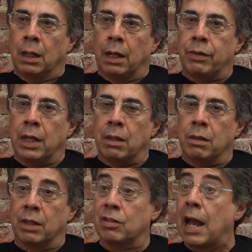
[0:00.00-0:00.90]
I
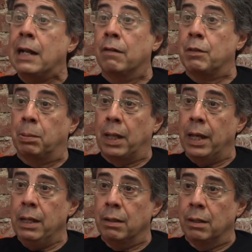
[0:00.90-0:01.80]
think the title of the
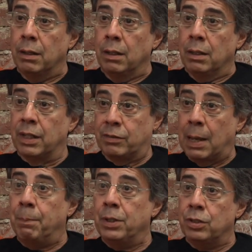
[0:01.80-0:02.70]
play, The
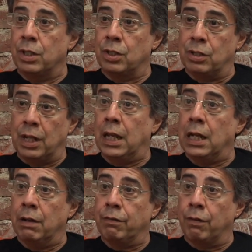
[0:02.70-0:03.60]
Tempest, is
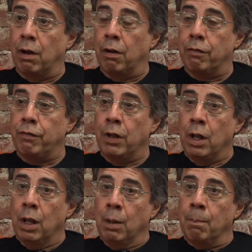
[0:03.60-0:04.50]
indicative of
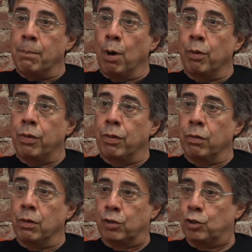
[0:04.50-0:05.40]
both
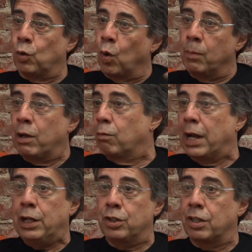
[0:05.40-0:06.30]
the storm that
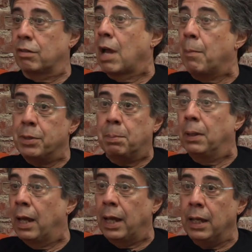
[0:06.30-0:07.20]
rages at the top of the
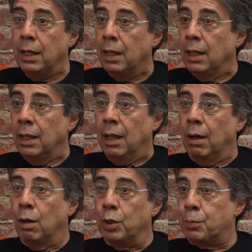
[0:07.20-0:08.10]
play,
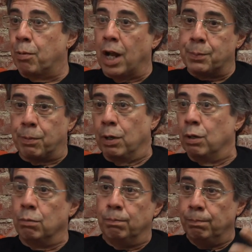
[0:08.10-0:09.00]
uh, which
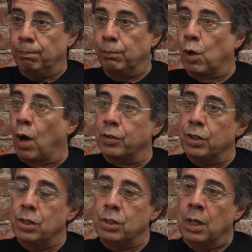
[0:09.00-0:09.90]
Prospero
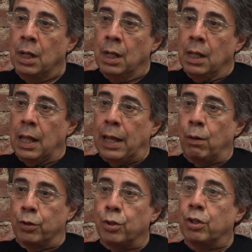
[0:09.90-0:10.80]
causes, and
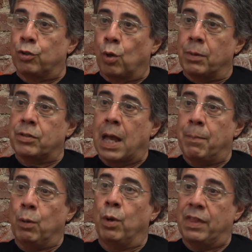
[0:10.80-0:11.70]
also the storm that's
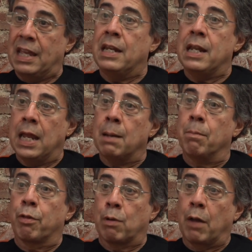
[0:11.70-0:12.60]
happening within
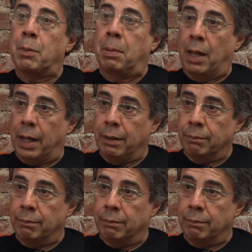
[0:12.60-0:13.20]
him throughout the play.